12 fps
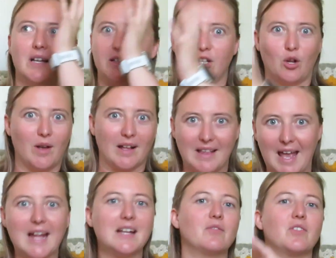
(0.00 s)
you know, at the
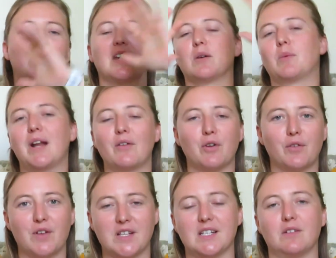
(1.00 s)
end of the year, whenever it
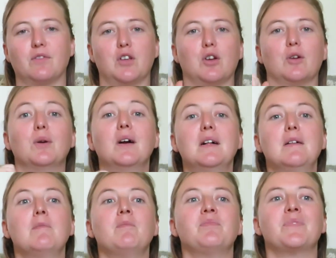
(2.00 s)
fits in for you.
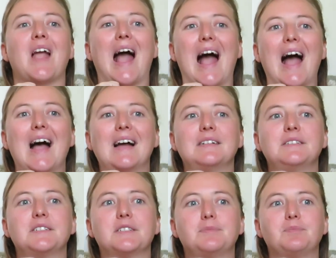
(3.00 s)

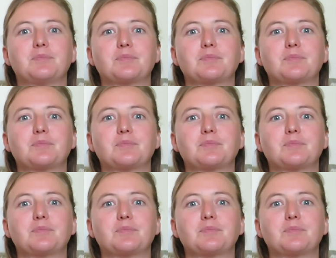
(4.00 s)
And